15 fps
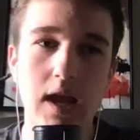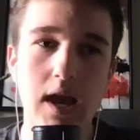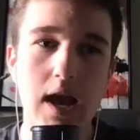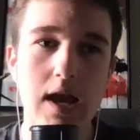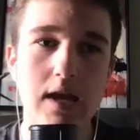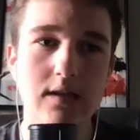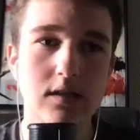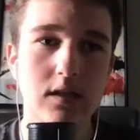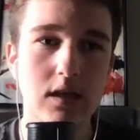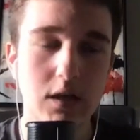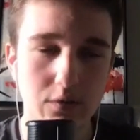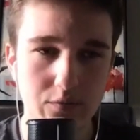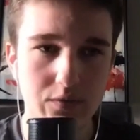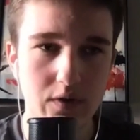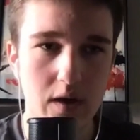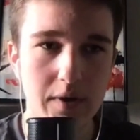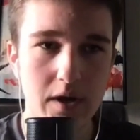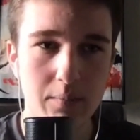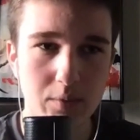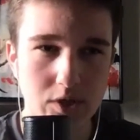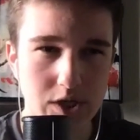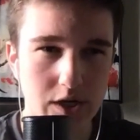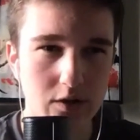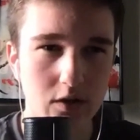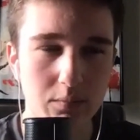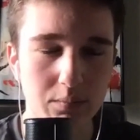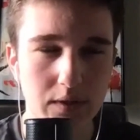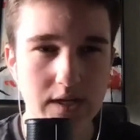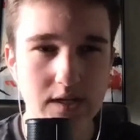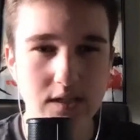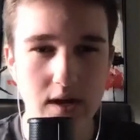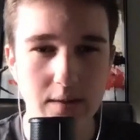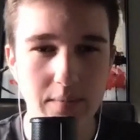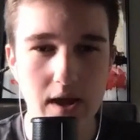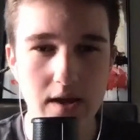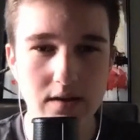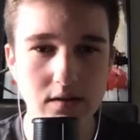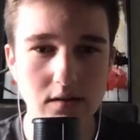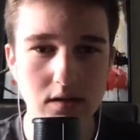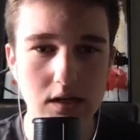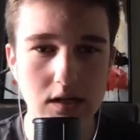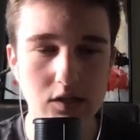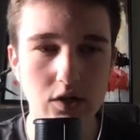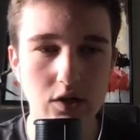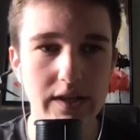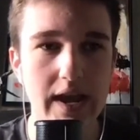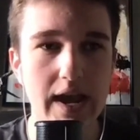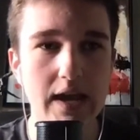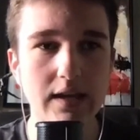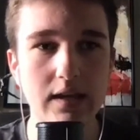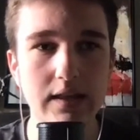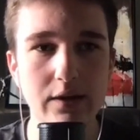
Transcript: as if I'm in a particular place that I'm not necessarily at yet.